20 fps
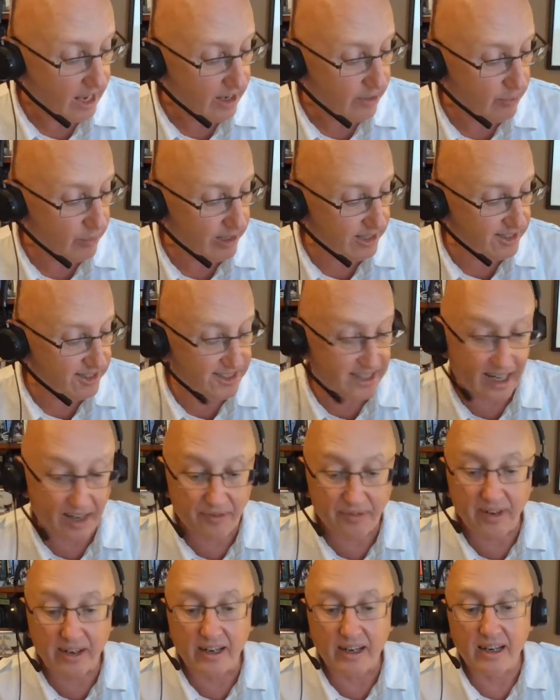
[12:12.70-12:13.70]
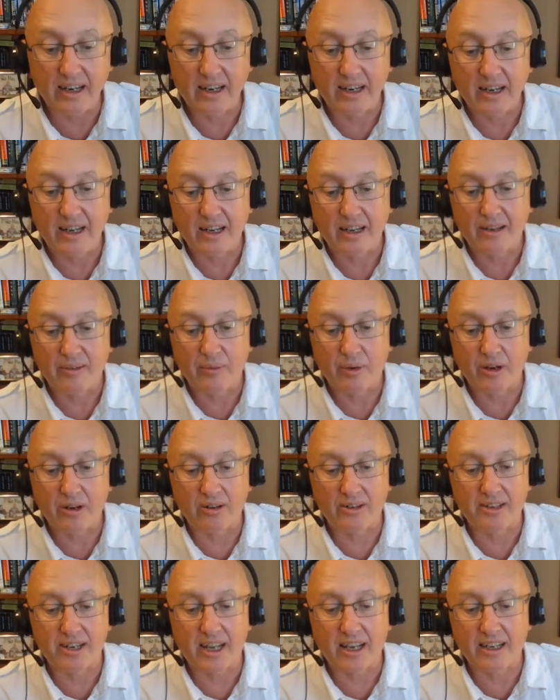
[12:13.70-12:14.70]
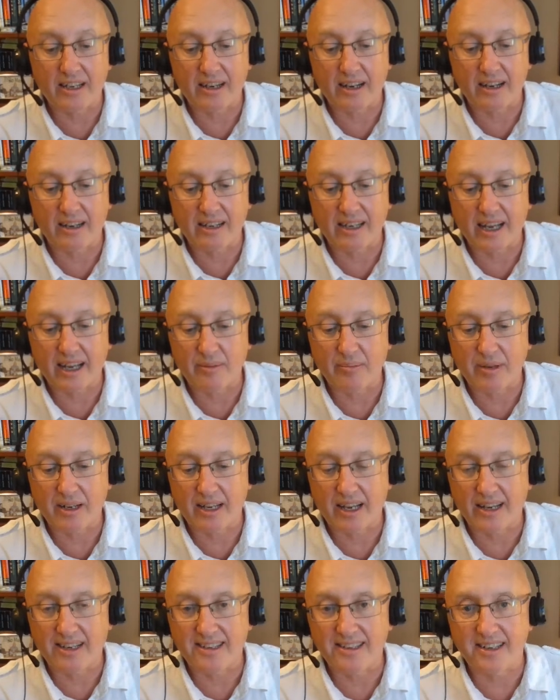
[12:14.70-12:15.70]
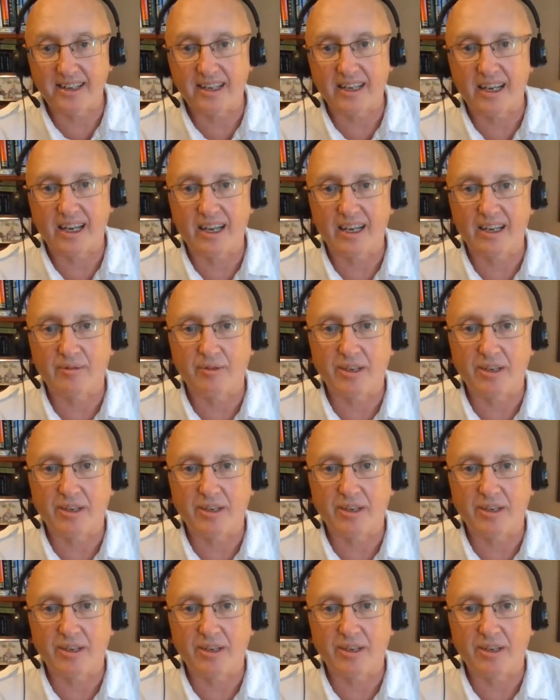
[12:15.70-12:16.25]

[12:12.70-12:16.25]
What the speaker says: Week 7, we'll take a look at Mackenzie King.